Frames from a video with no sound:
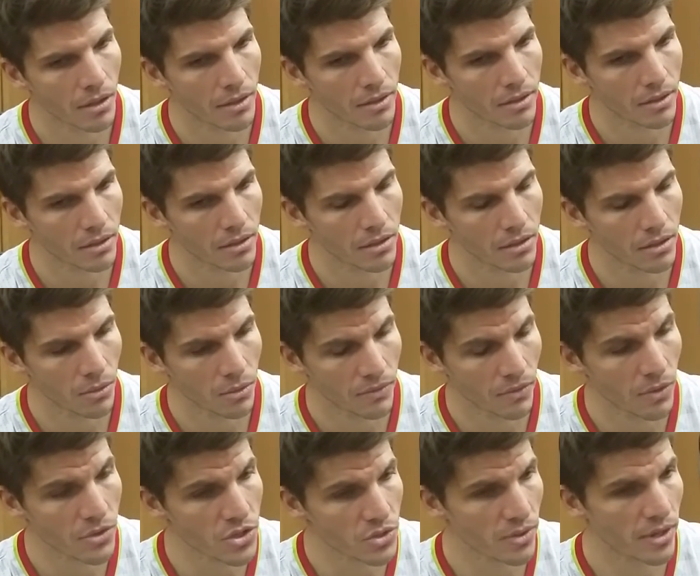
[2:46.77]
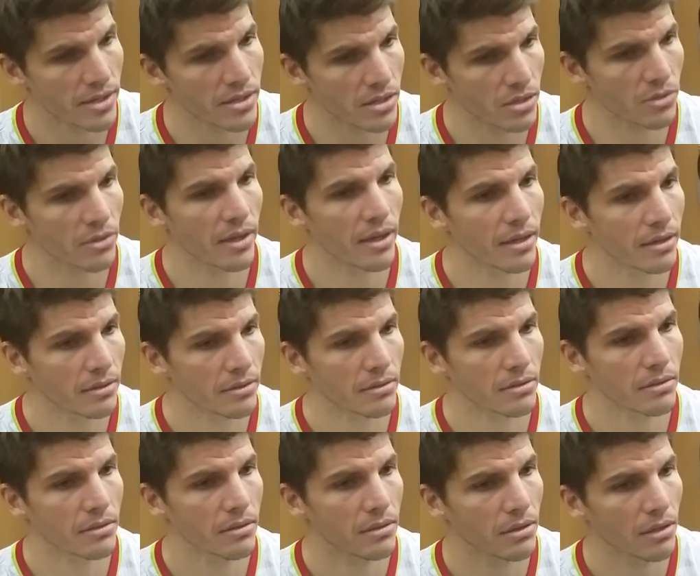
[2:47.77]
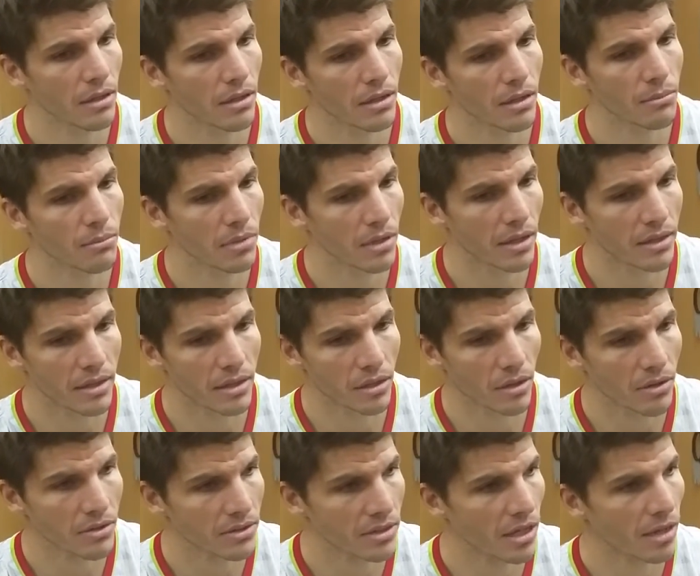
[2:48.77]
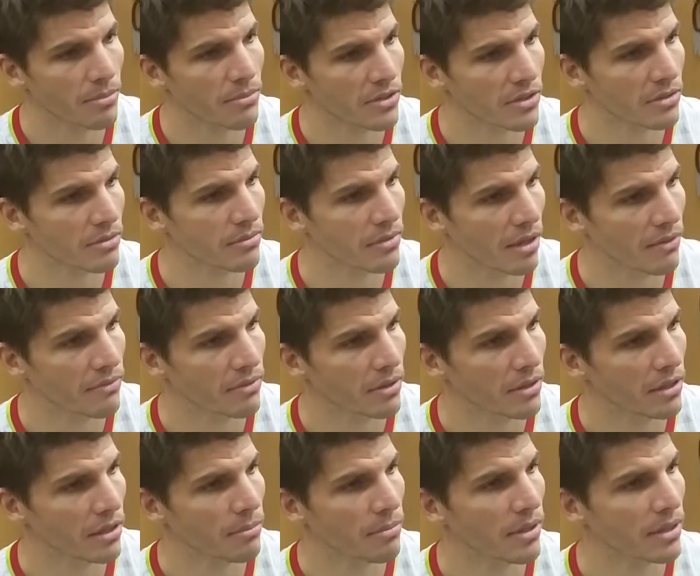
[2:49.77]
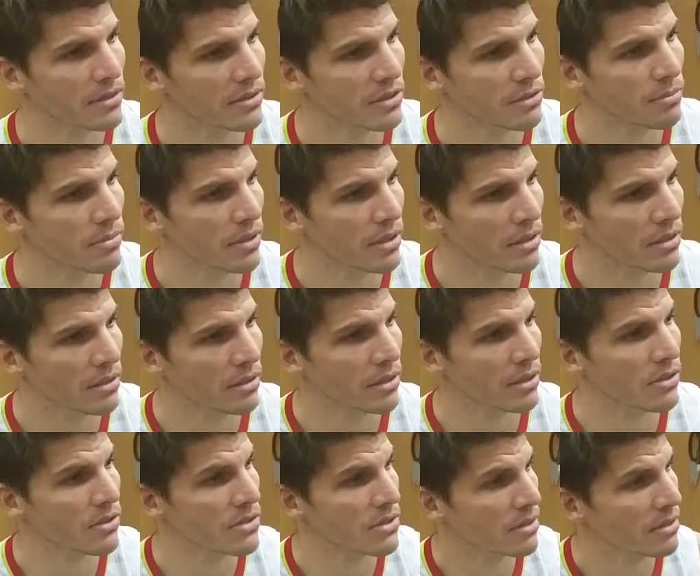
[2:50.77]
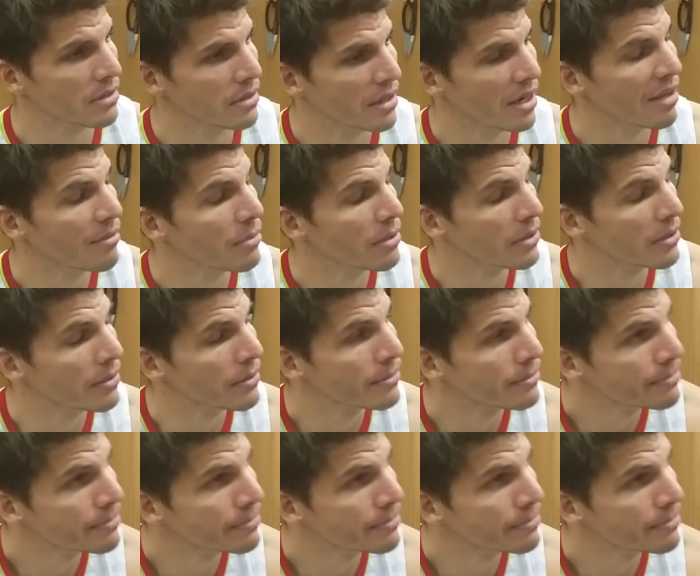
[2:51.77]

I think you know we've always tried to do that, um, but I think our depth is definitely the best it's been in the years that I've been